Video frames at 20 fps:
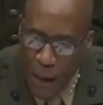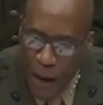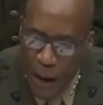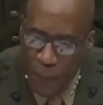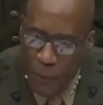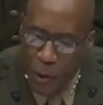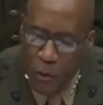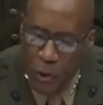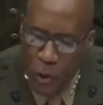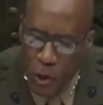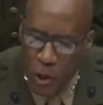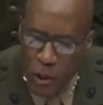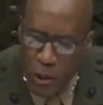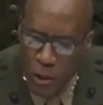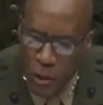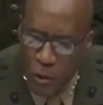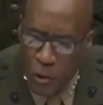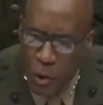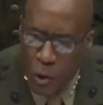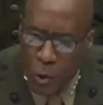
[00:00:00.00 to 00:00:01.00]
Those are the good
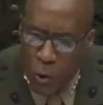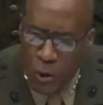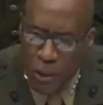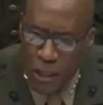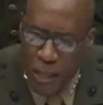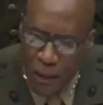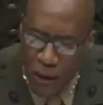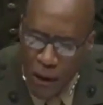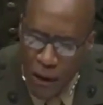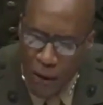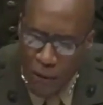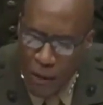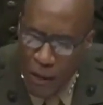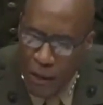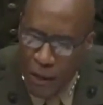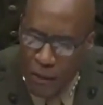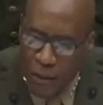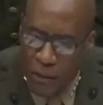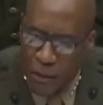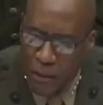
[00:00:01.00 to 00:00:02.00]
news stories that are
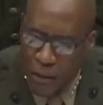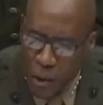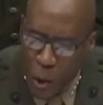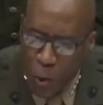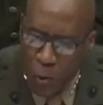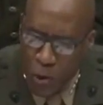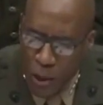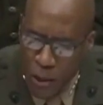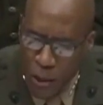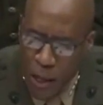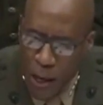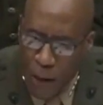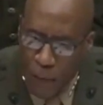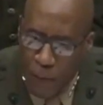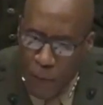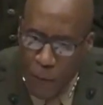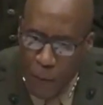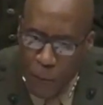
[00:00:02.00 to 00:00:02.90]
not told enough.